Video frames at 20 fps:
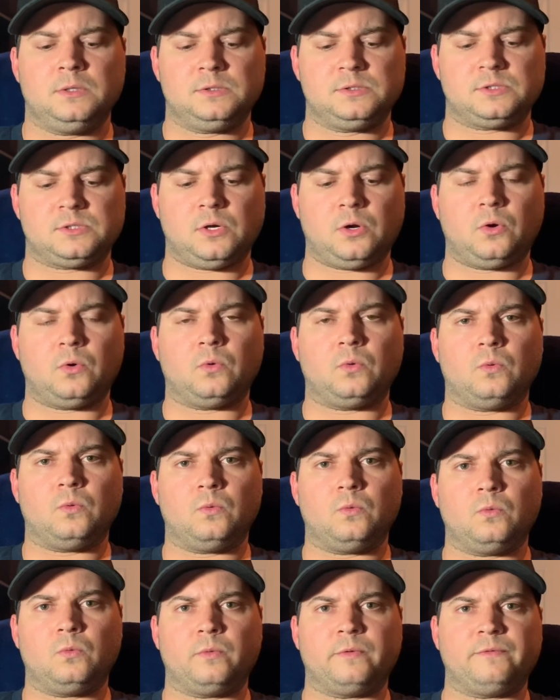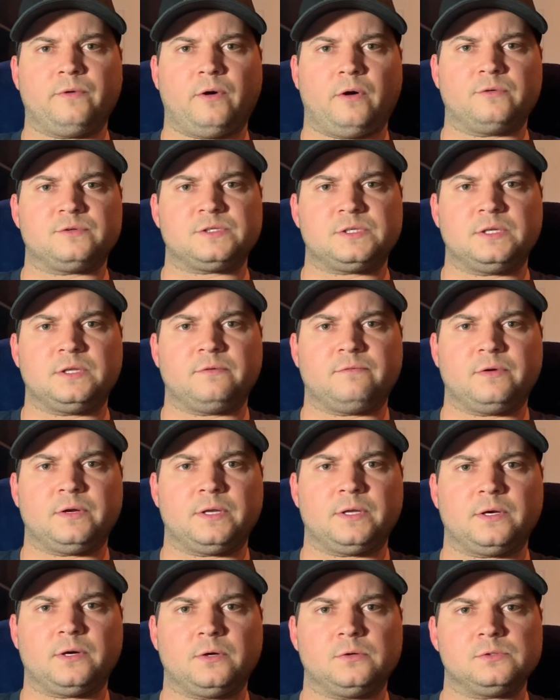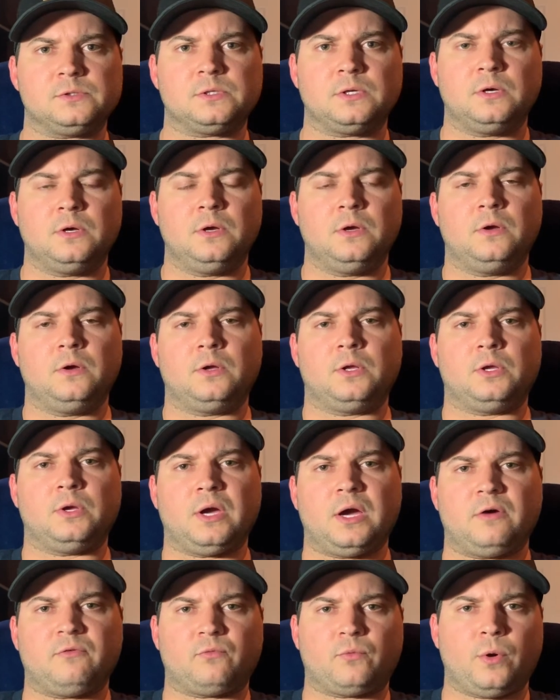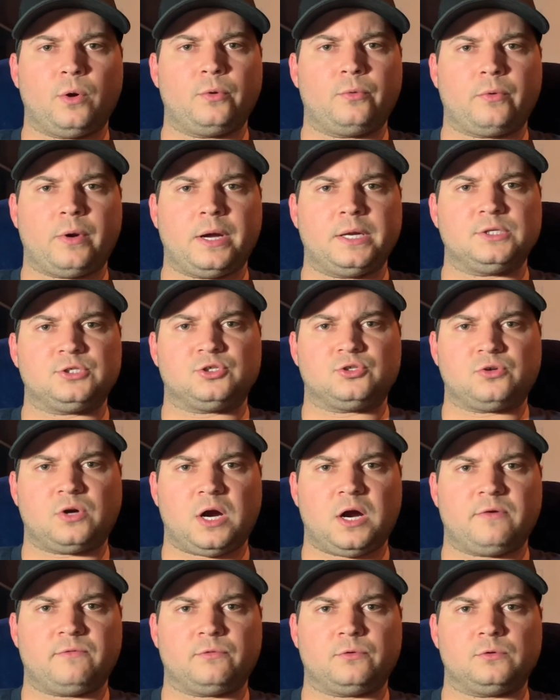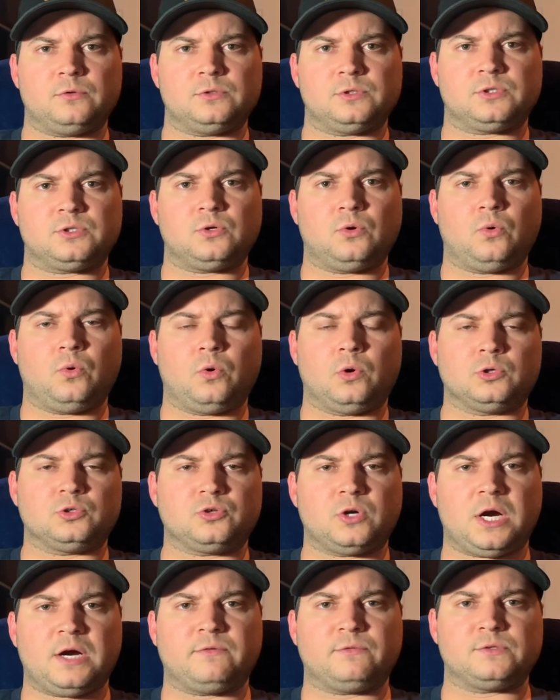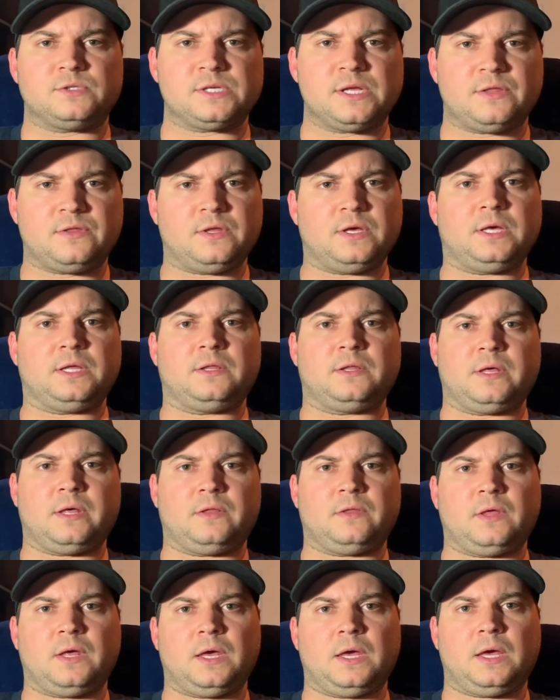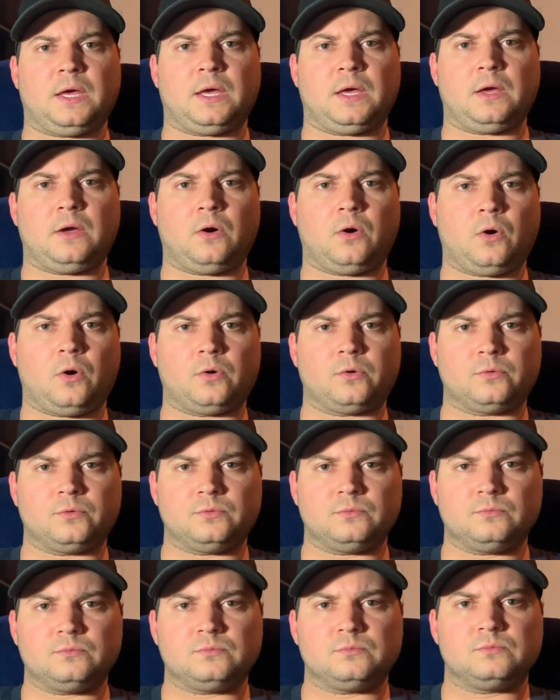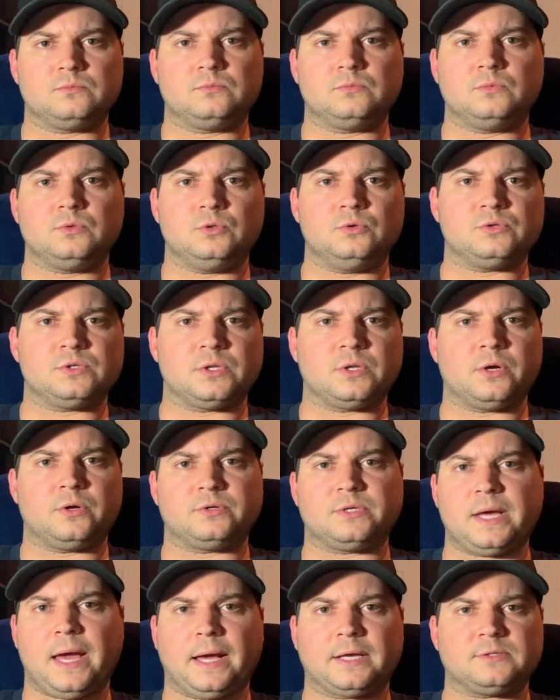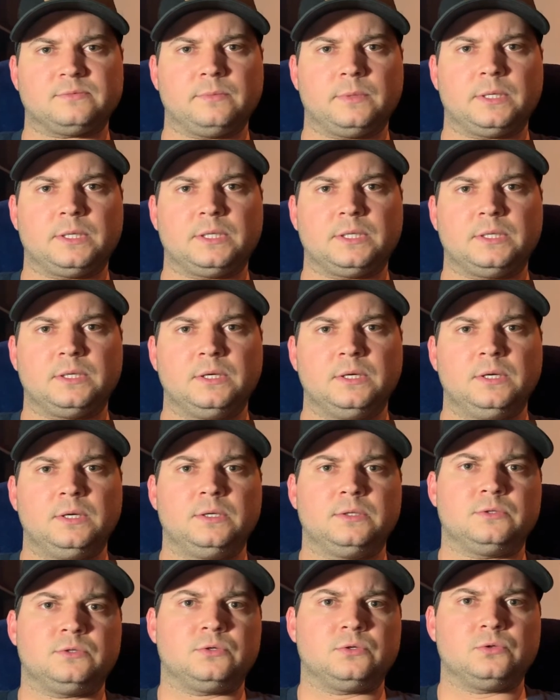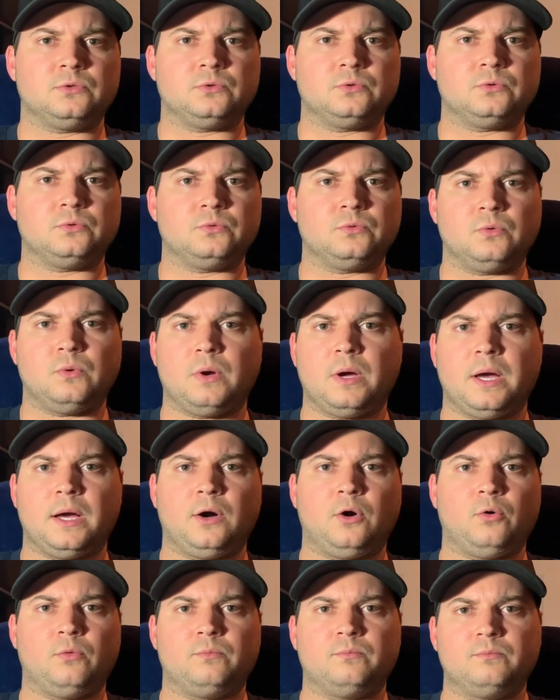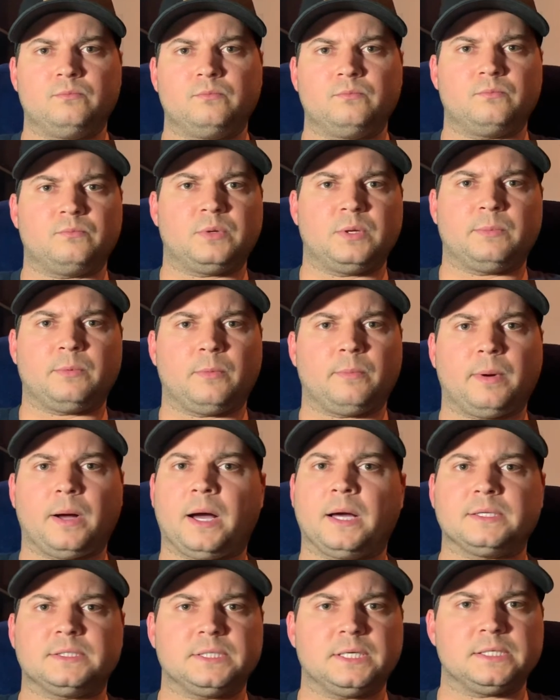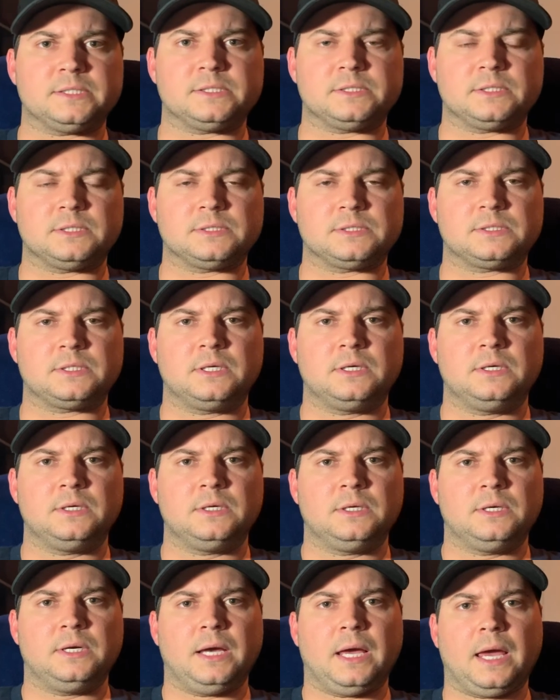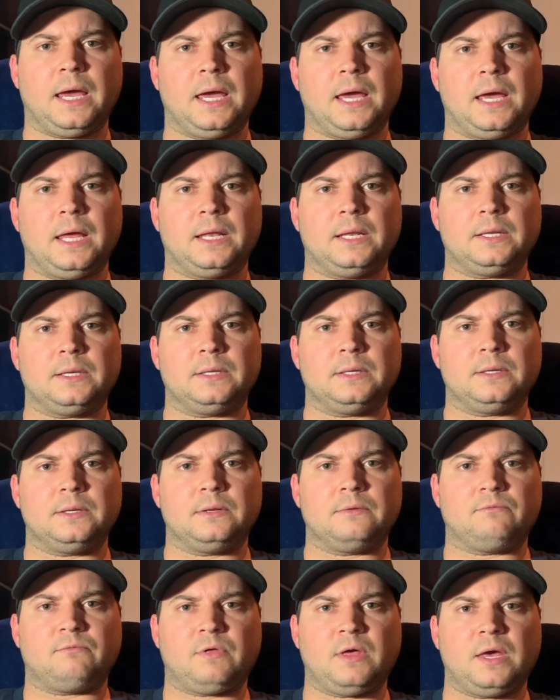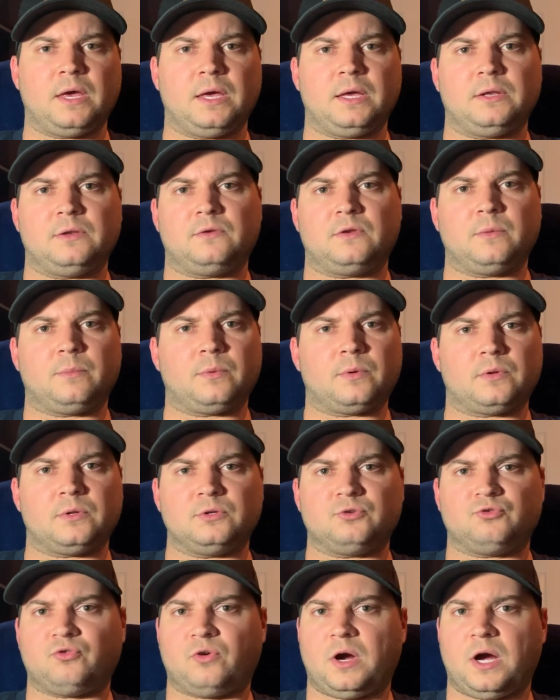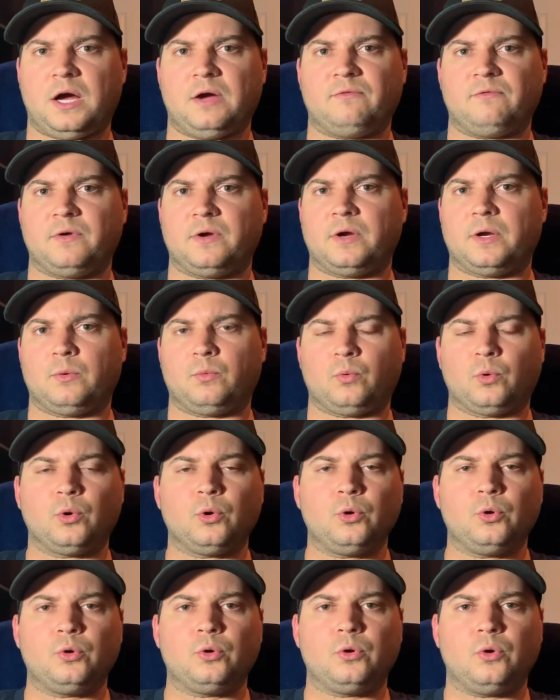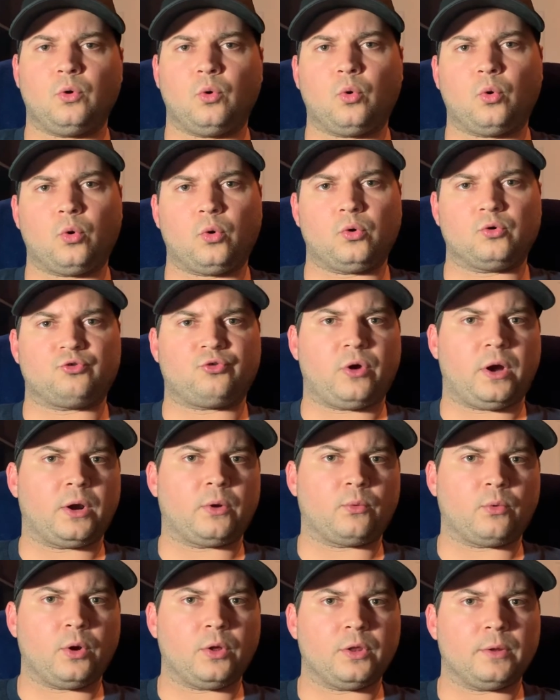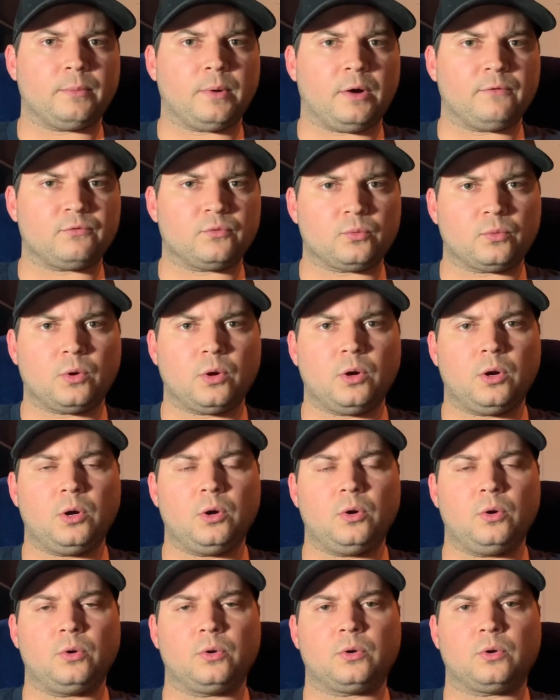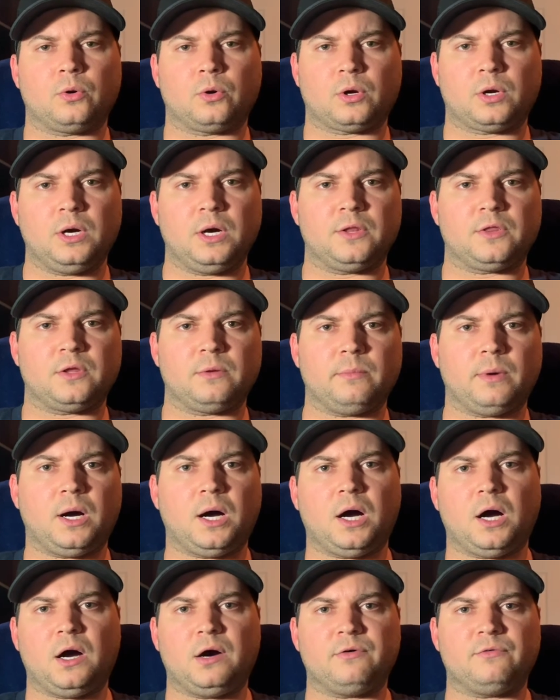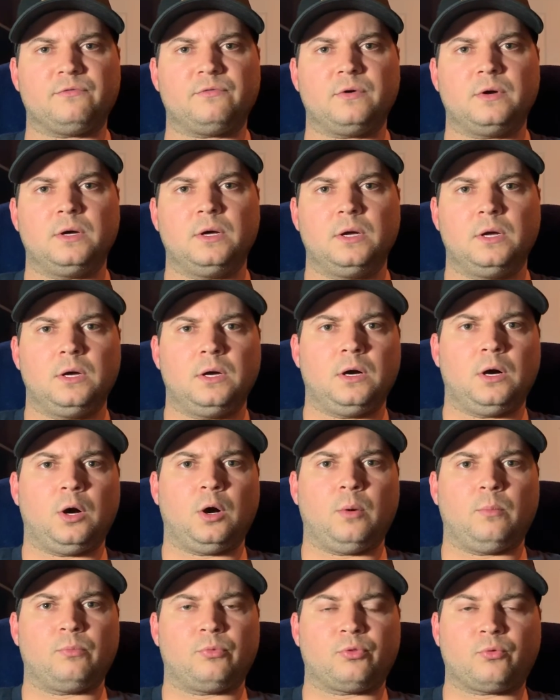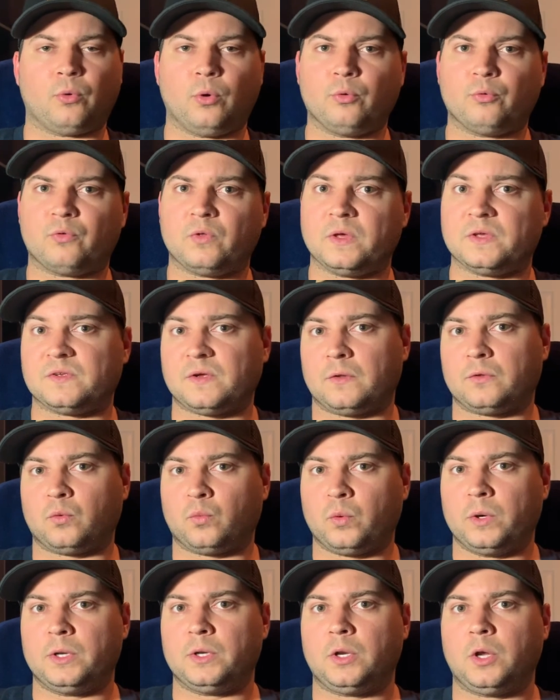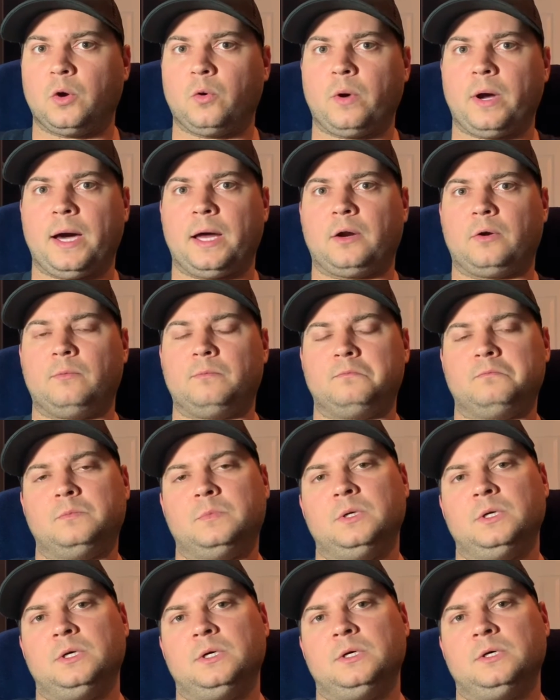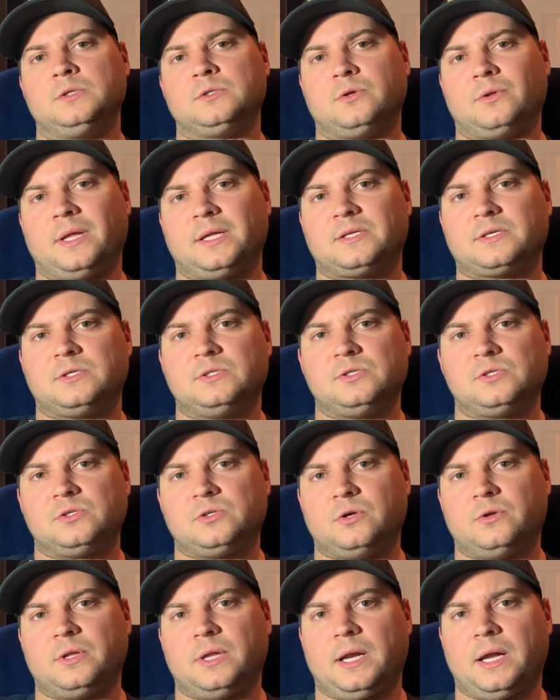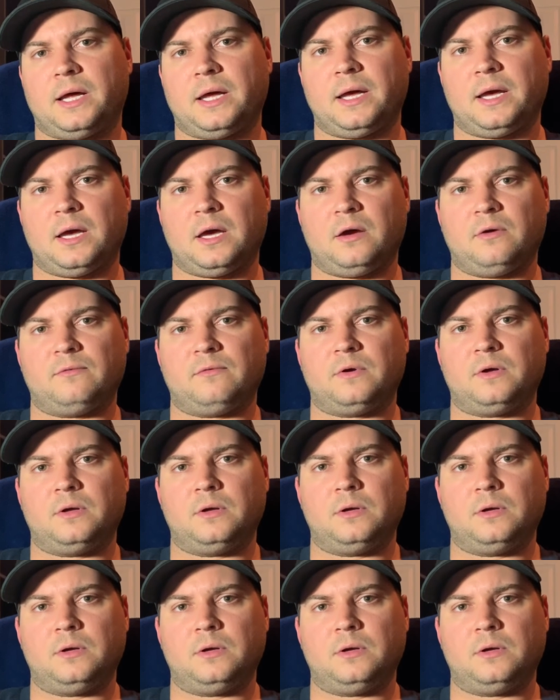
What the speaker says: So, we've all seen the videos. You have road rage drivers, or drivers that think that they are using their tax money to help people buy Teslas, and they typically drive very rude or try to run them off the road or cut them off, throw things out the window at them. So that's a concern that I have.